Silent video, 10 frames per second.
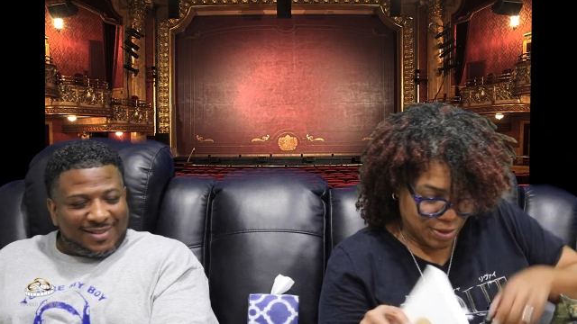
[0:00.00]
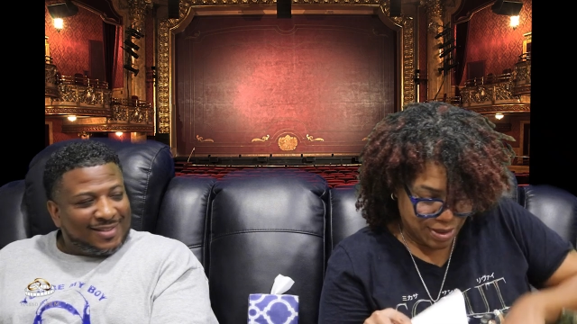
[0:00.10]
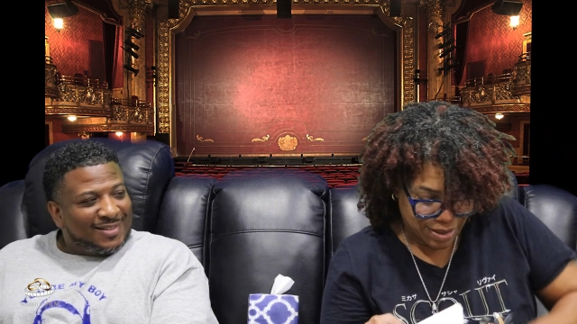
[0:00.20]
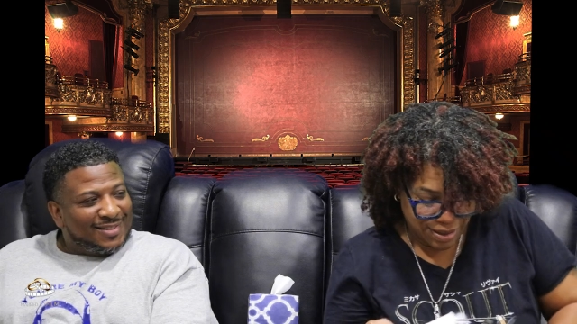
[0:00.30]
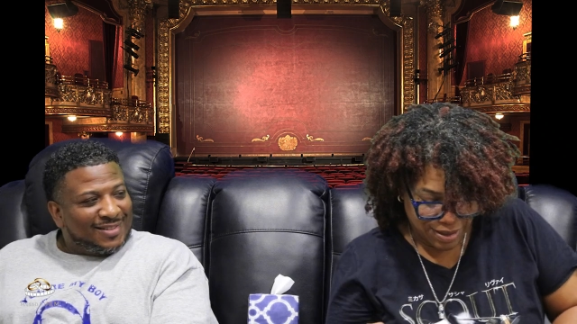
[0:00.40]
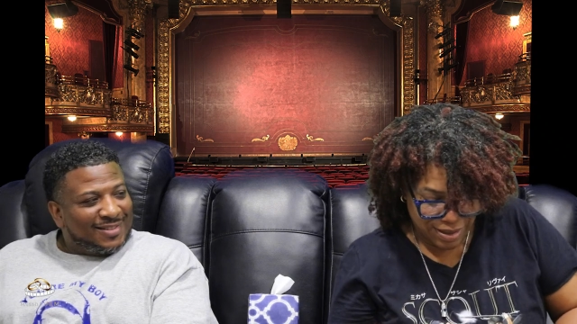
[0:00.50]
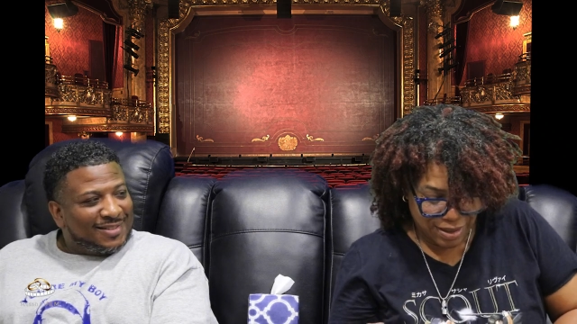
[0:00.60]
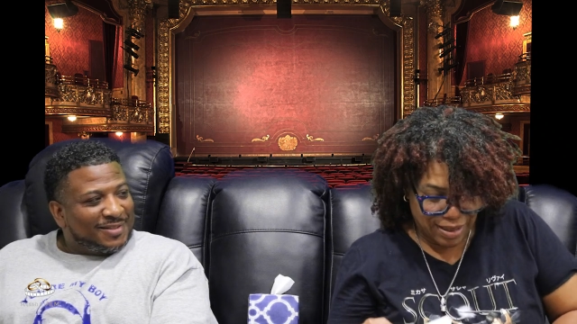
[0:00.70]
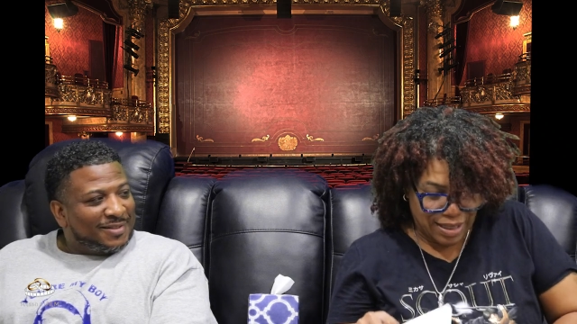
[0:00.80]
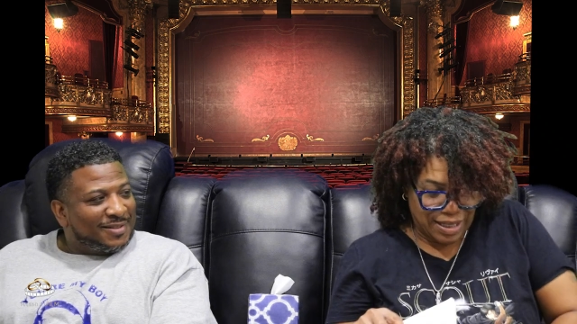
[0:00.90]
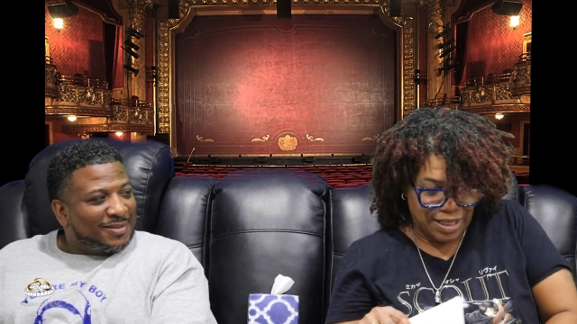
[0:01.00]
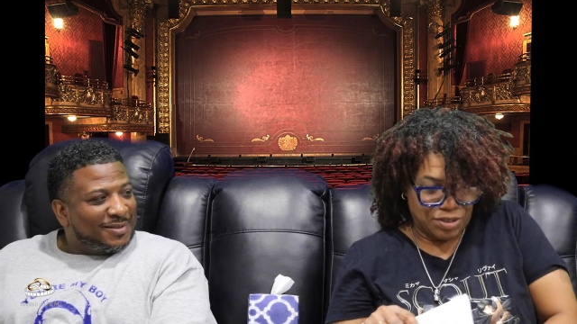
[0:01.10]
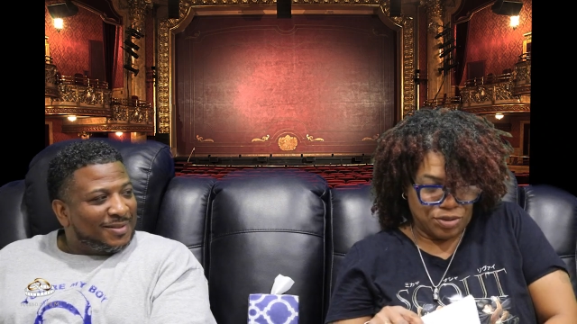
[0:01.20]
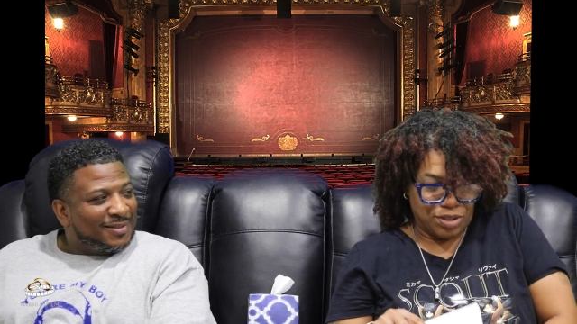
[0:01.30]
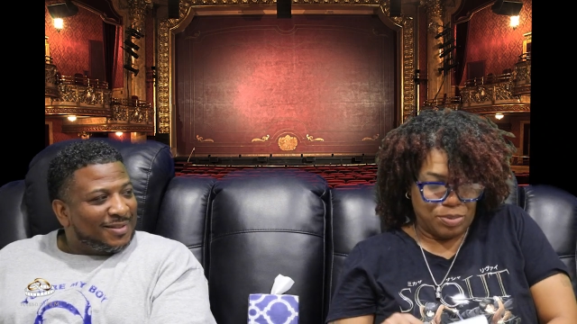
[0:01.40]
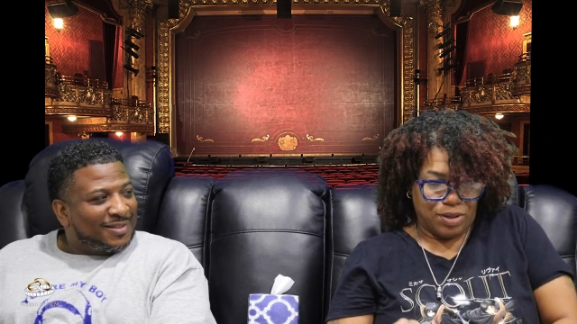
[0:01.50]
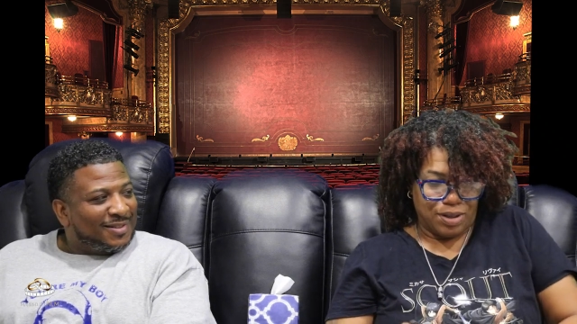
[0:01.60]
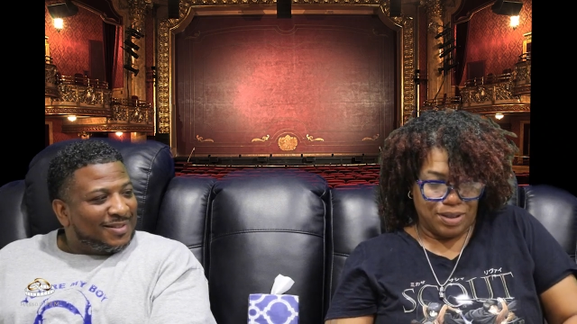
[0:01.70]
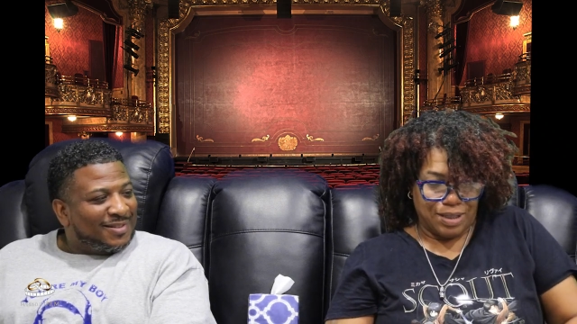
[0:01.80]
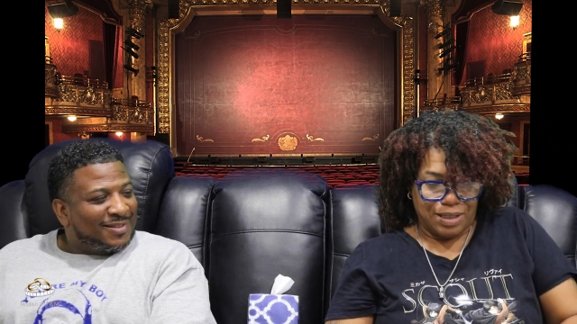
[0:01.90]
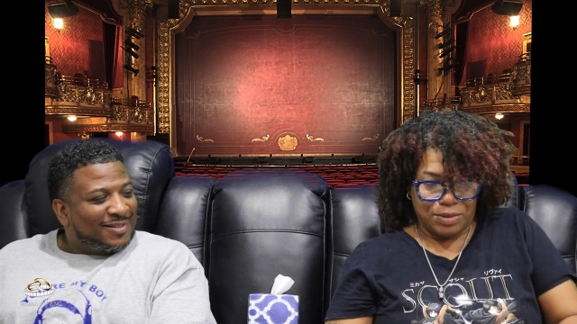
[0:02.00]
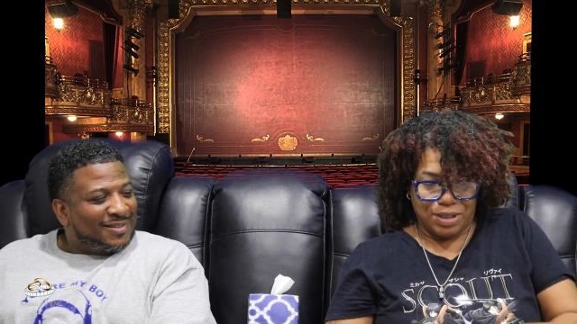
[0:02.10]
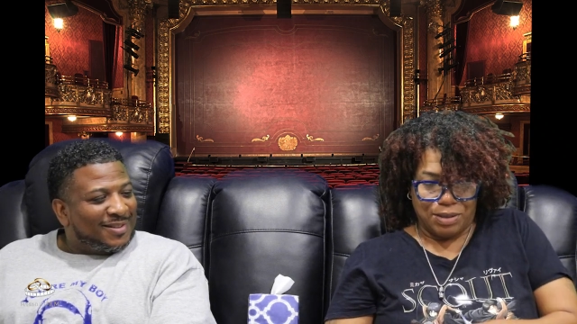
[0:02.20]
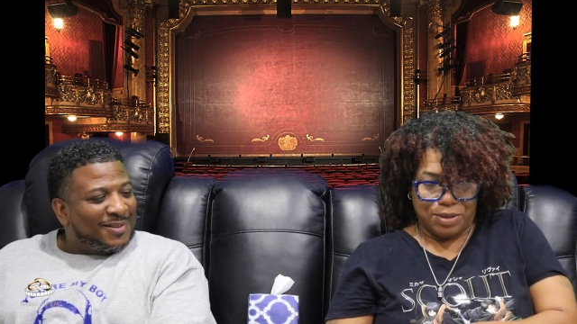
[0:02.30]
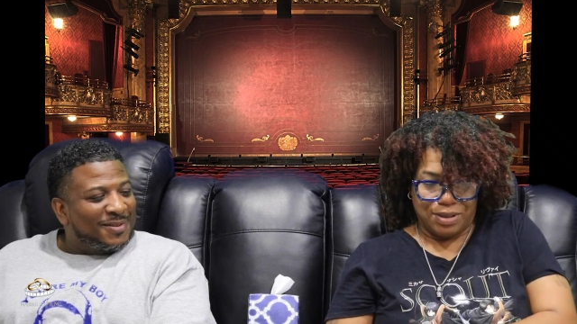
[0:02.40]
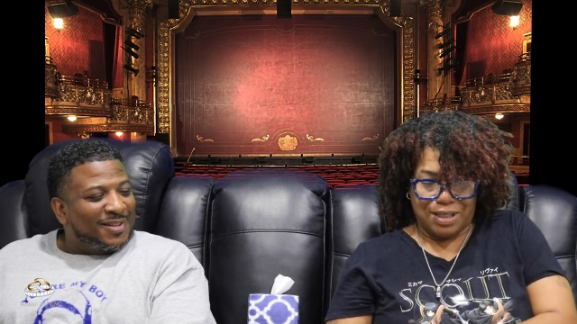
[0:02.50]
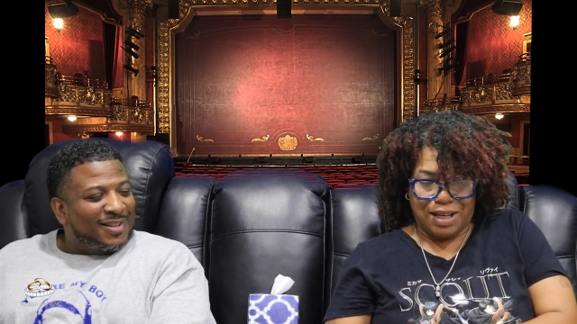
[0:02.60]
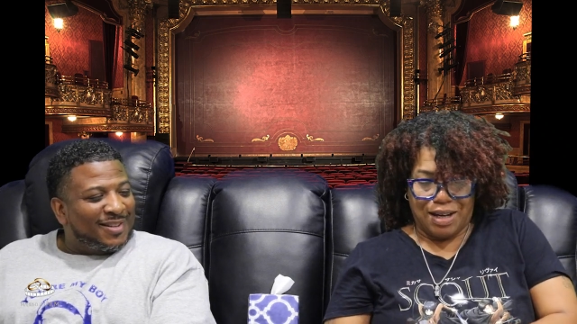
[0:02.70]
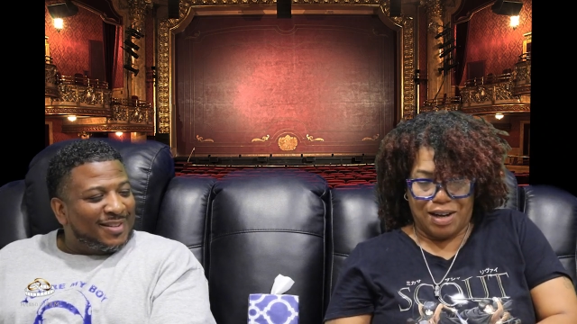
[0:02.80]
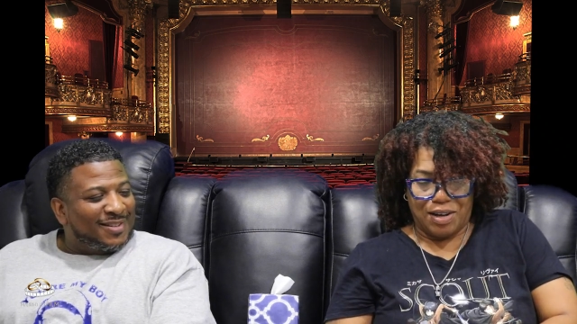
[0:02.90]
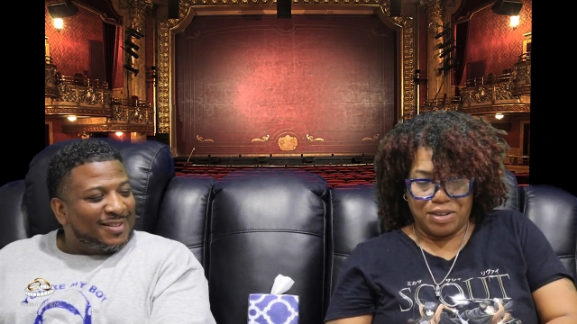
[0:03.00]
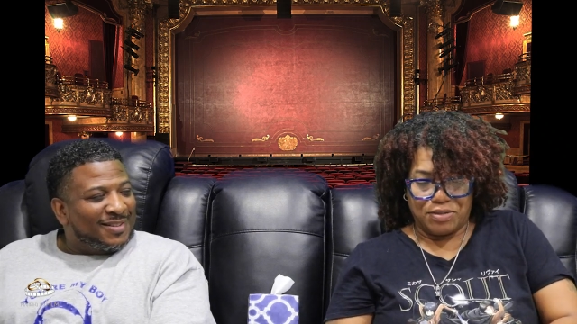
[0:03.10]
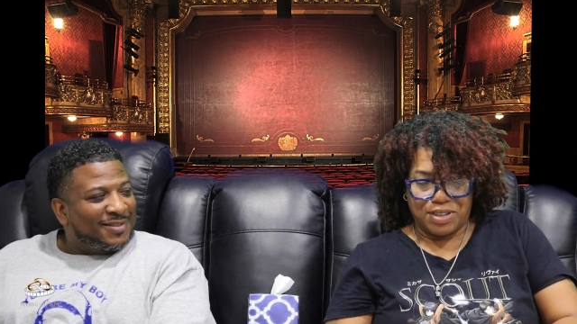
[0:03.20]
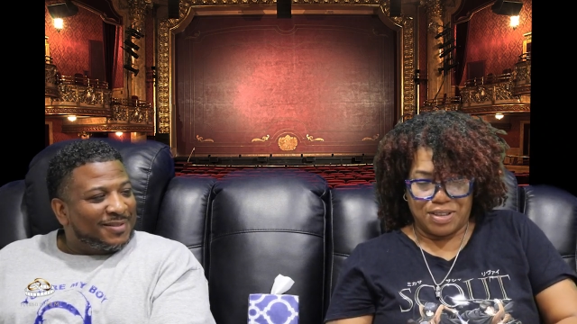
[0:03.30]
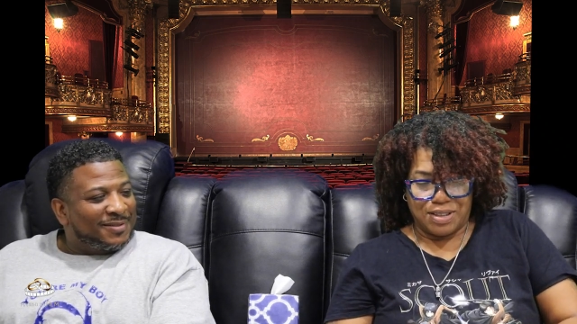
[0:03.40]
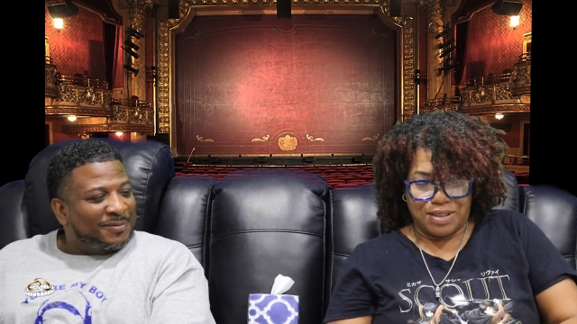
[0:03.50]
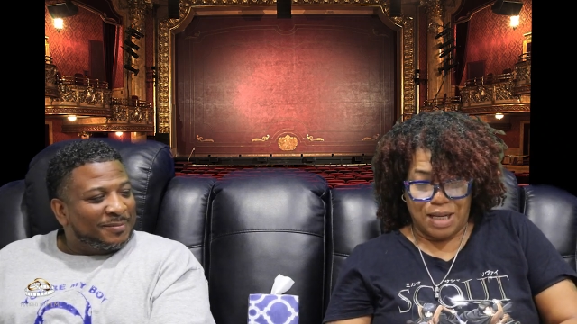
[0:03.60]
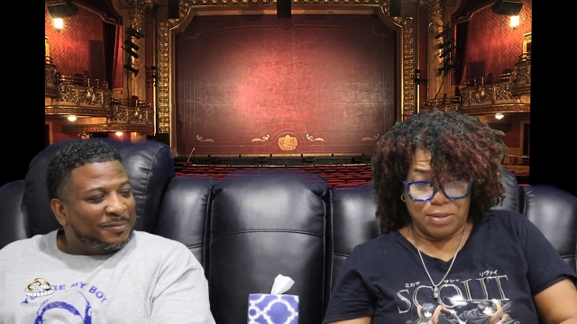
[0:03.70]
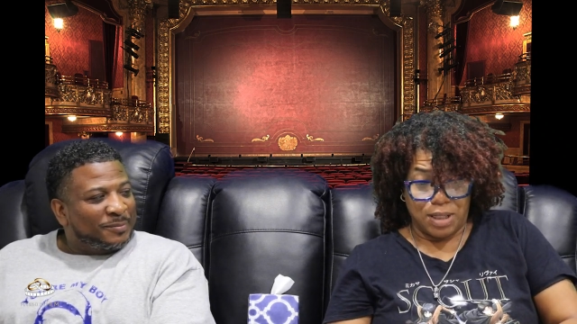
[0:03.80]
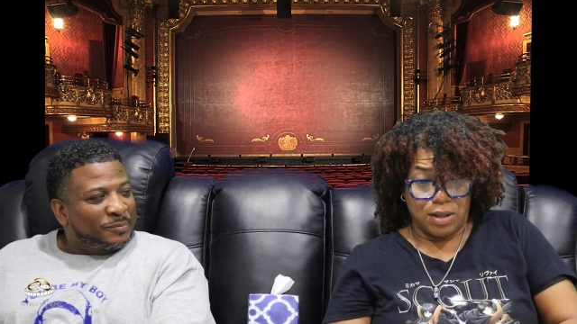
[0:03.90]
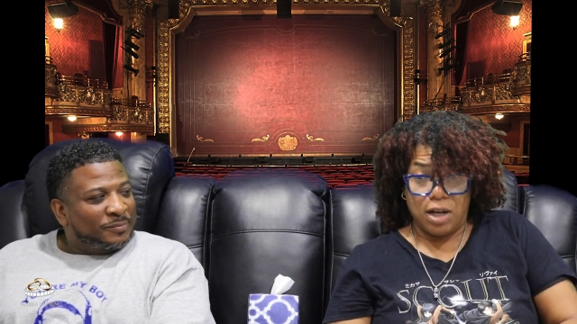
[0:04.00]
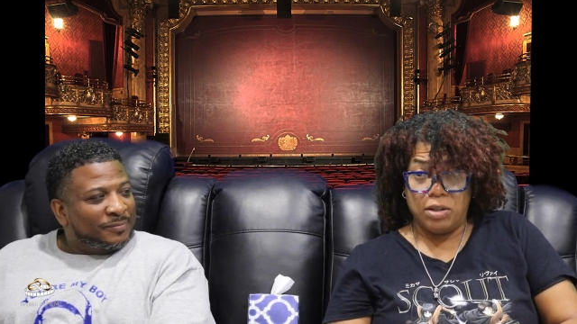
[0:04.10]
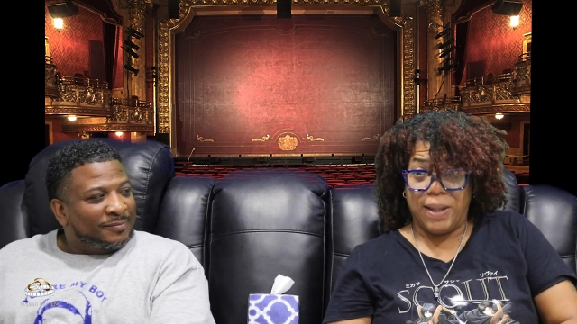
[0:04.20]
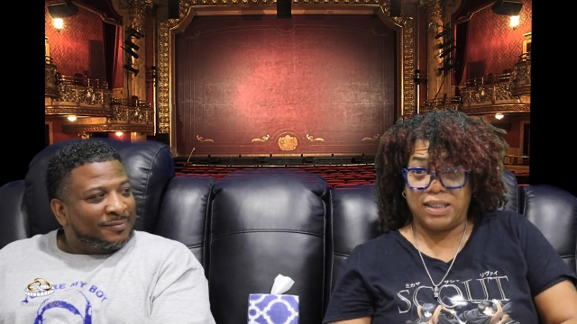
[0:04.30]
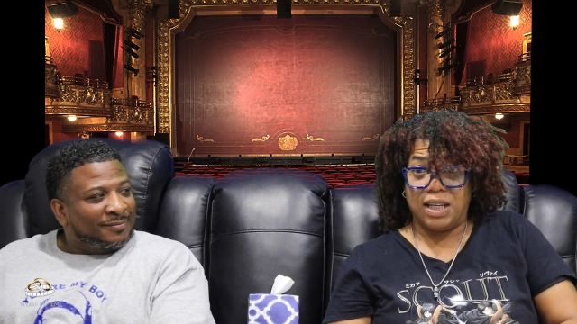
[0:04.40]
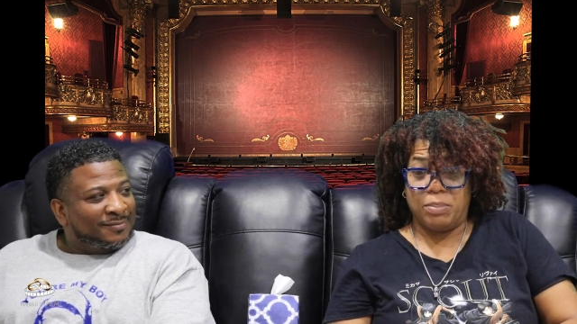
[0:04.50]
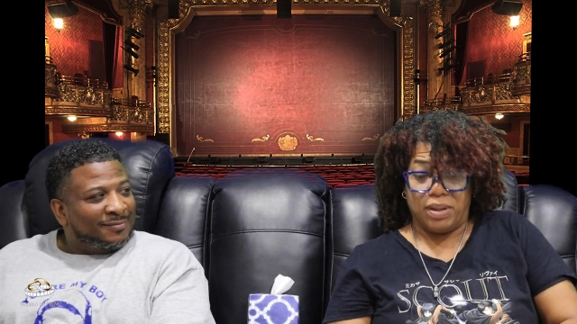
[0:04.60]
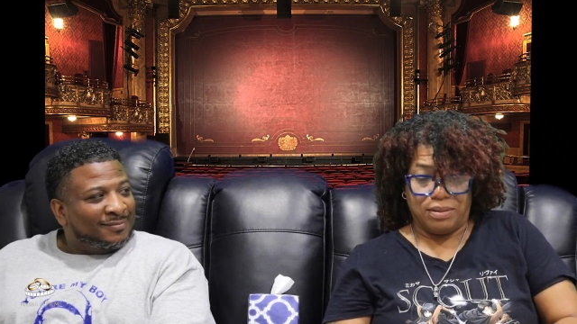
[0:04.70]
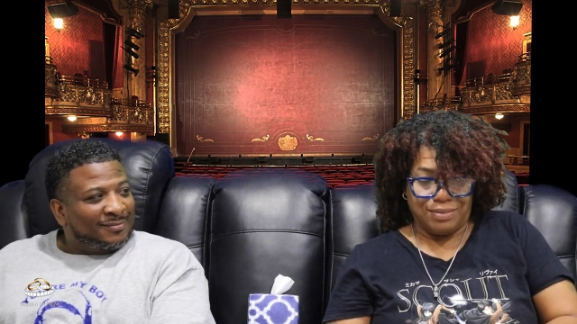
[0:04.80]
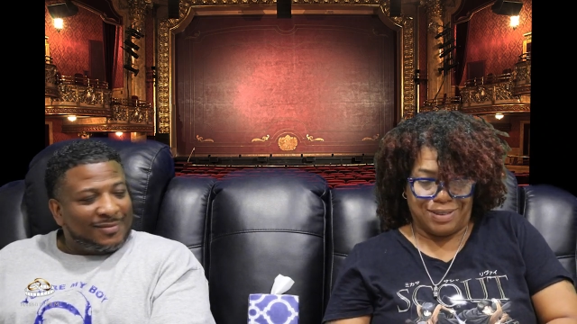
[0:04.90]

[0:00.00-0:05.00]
Speaker 1: it was like Andrea part, like when she oh, was oh, yeah. all over her sister. I was like, girl, you about to get bit.